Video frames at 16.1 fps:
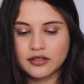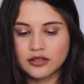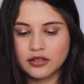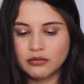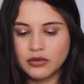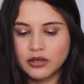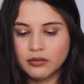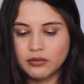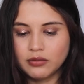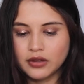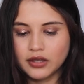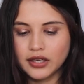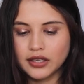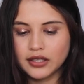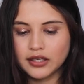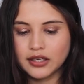So I'm going to
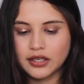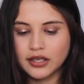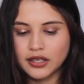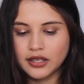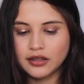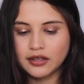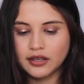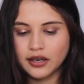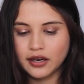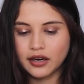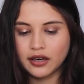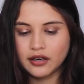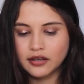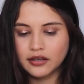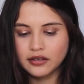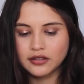blend it in
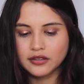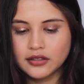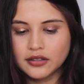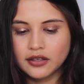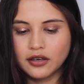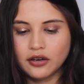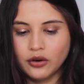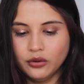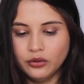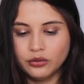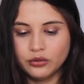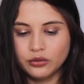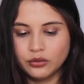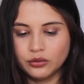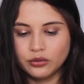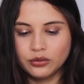there.
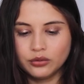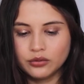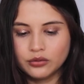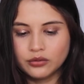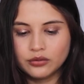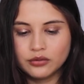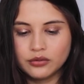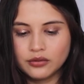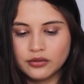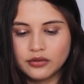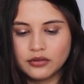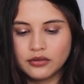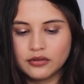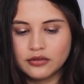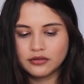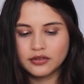Oh,
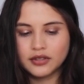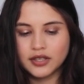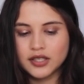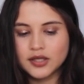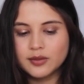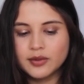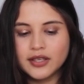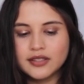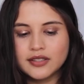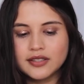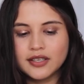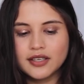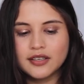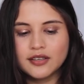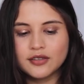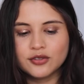this blends
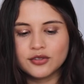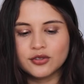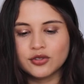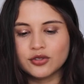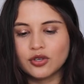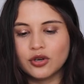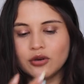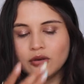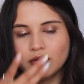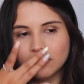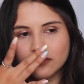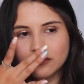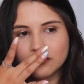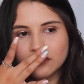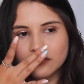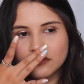in so
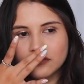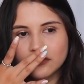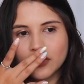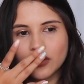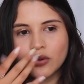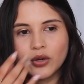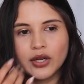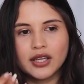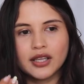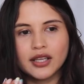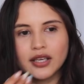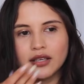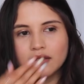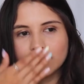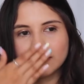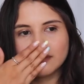
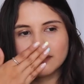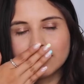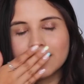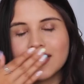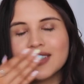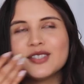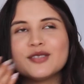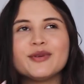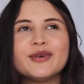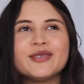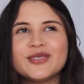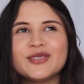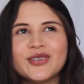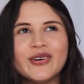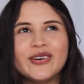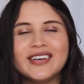quickly. It
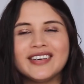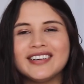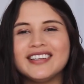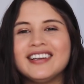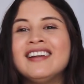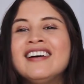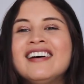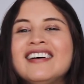smells so good.